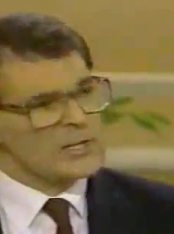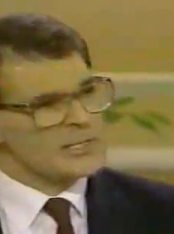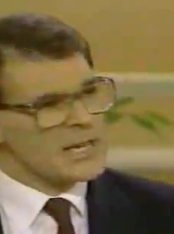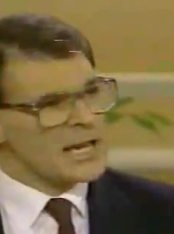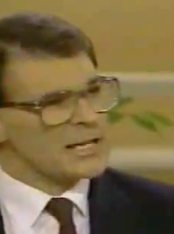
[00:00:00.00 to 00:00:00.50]

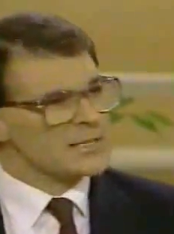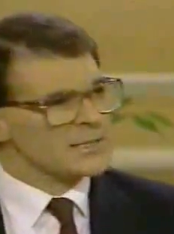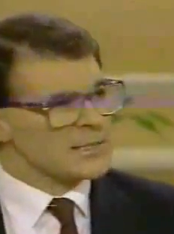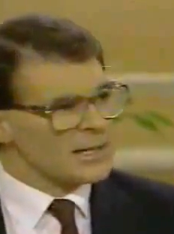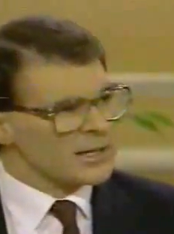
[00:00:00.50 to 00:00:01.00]
This has
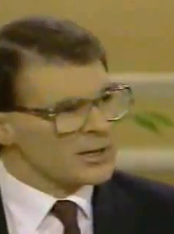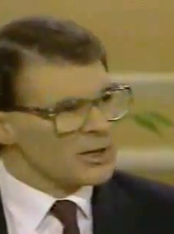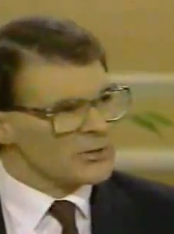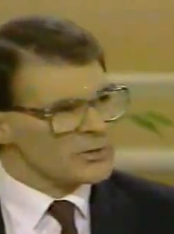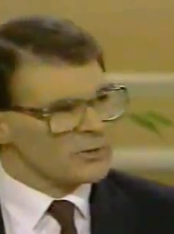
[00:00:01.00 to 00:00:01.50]
dire
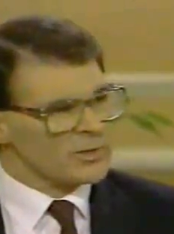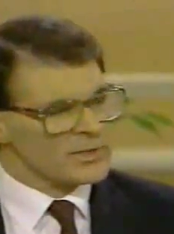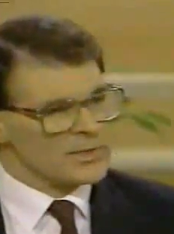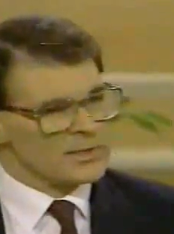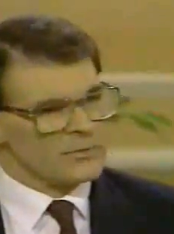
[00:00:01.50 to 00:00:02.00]

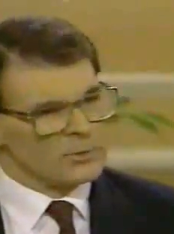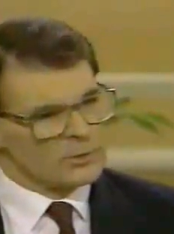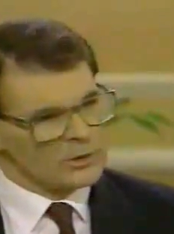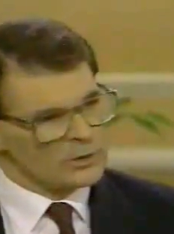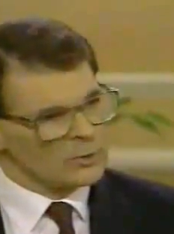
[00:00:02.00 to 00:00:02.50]
consequences. If you
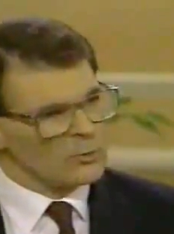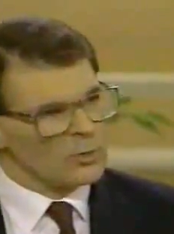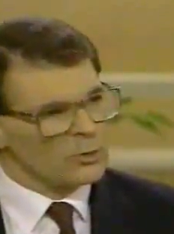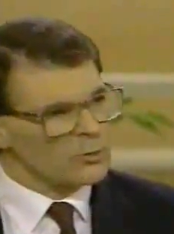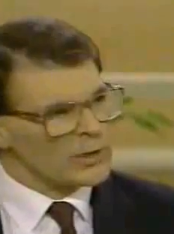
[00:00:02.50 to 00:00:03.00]
look at the
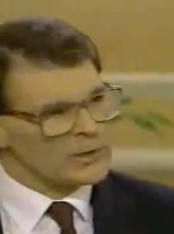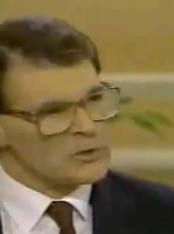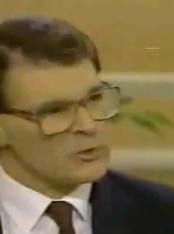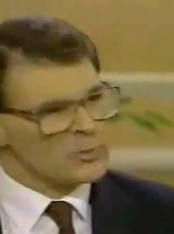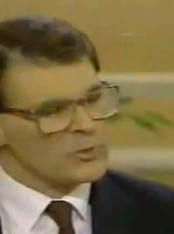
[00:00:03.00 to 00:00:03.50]
worldwide
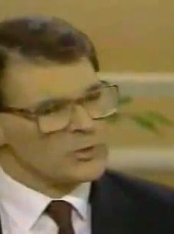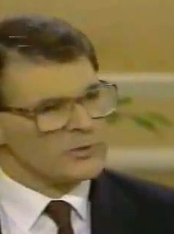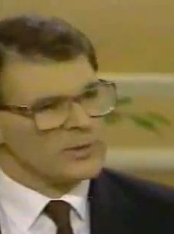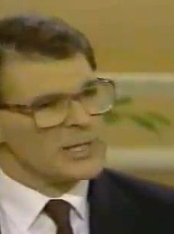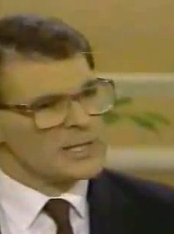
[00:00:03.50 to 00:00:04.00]

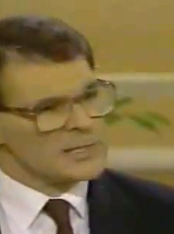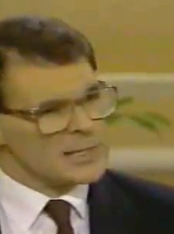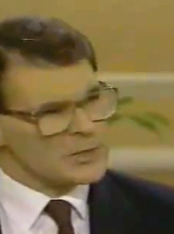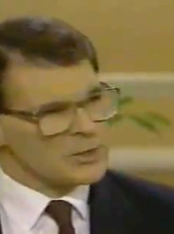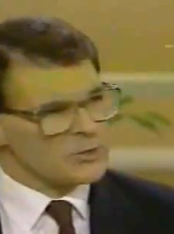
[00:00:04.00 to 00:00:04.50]
distribution of
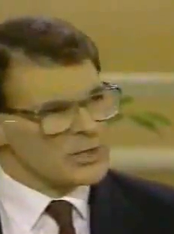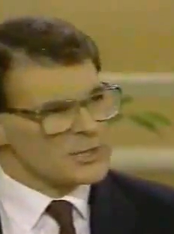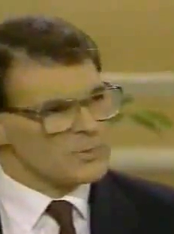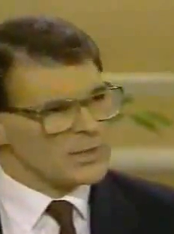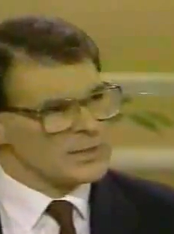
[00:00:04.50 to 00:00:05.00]
sexually
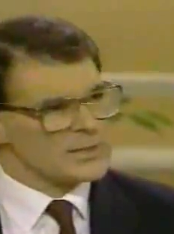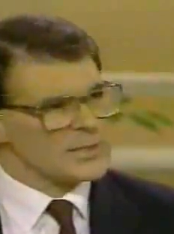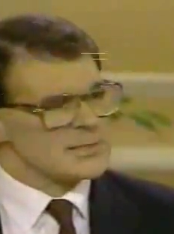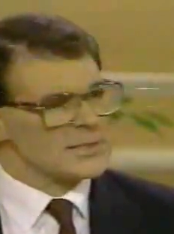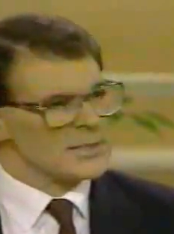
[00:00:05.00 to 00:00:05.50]
transmitted
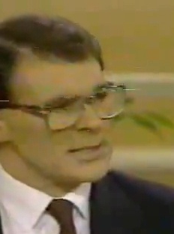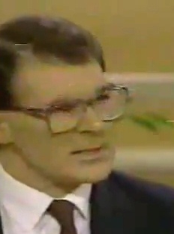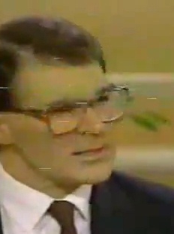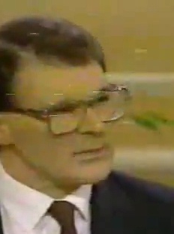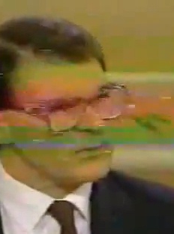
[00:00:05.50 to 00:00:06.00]
diseases like
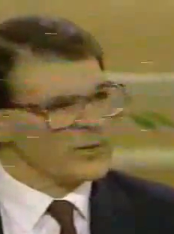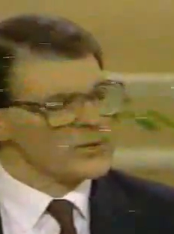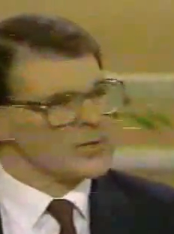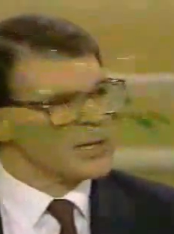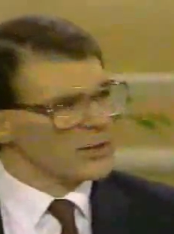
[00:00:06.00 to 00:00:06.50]

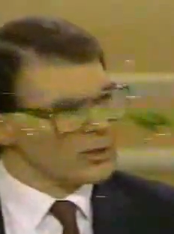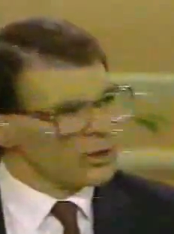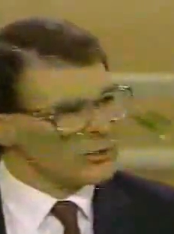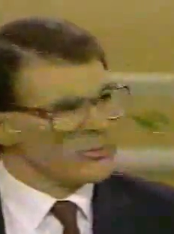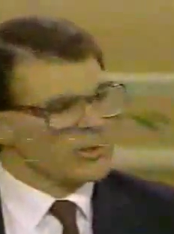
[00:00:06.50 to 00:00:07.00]
syphilis,
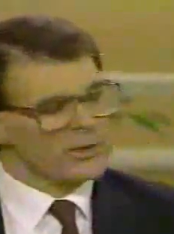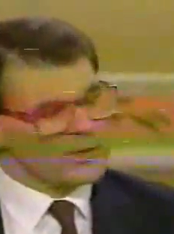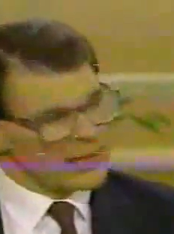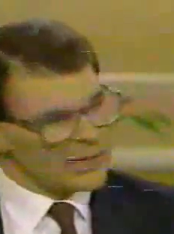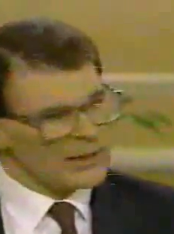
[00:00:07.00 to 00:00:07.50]

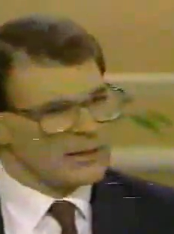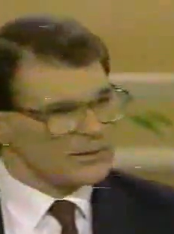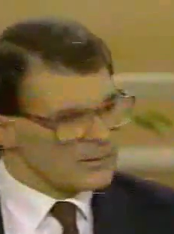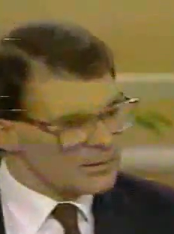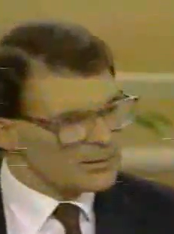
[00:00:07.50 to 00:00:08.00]
gonorrhea, and
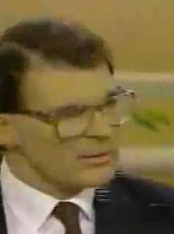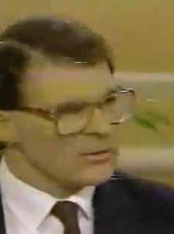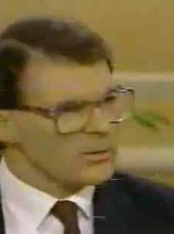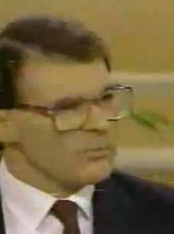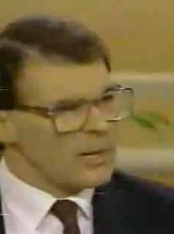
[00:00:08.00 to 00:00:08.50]

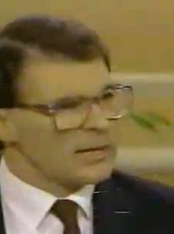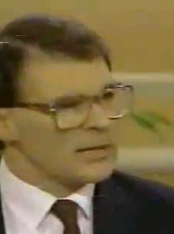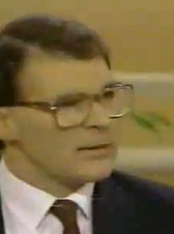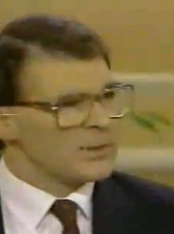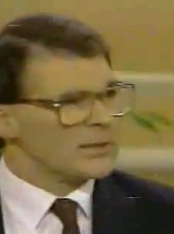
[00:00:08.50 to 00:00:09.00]
the
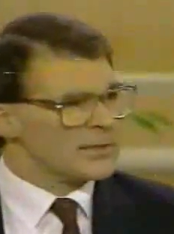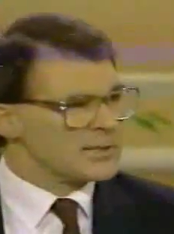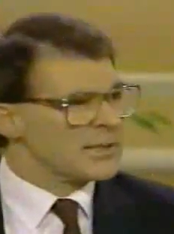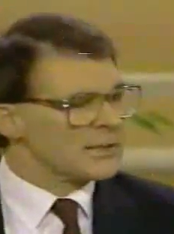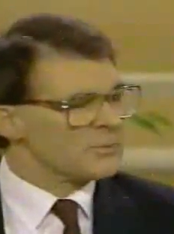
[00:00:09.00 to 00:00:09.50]
pandemic that's
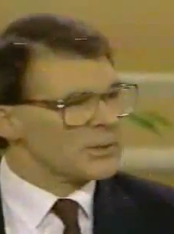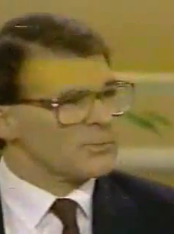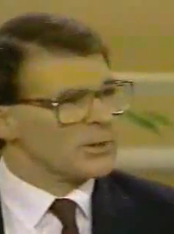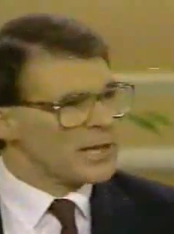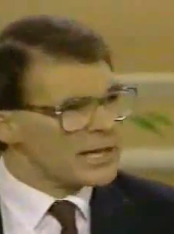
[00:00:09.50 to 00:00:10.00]
killing
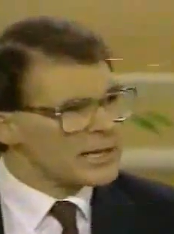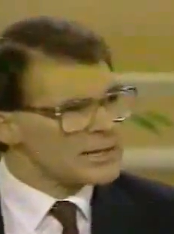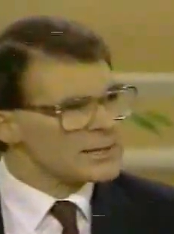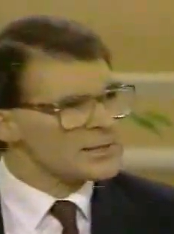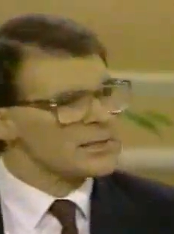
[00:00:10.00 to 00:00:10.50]
people,
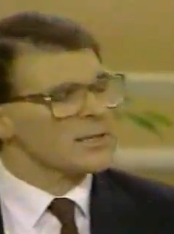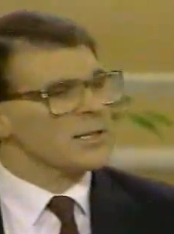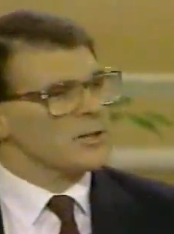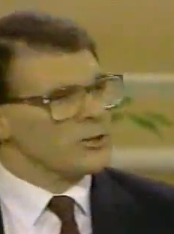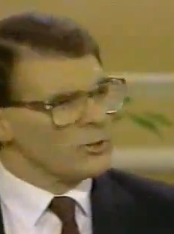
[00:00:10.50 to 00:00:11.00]
AIDS,
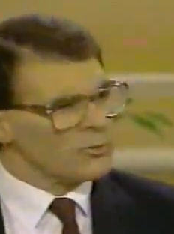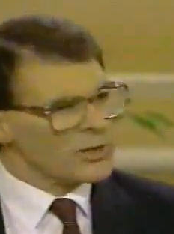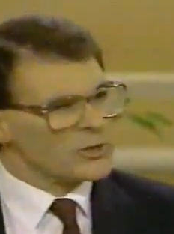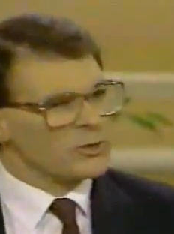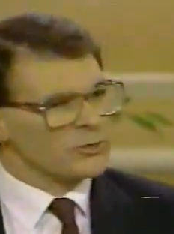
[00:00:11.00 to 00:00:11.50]
the
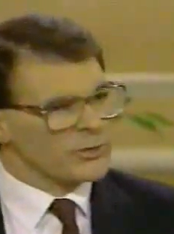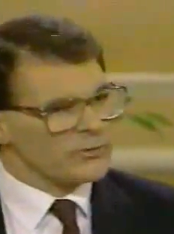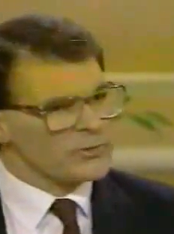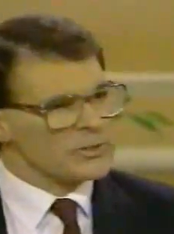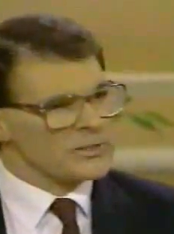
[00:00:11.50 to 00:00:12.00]
racial
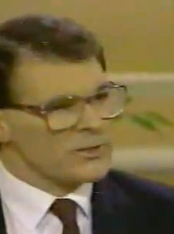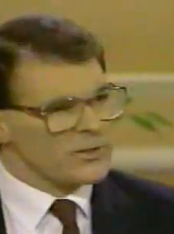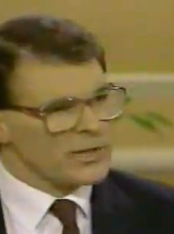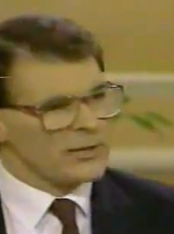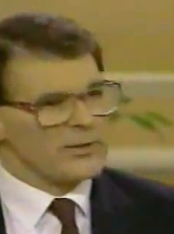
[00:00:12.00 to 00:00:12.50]
differences are there.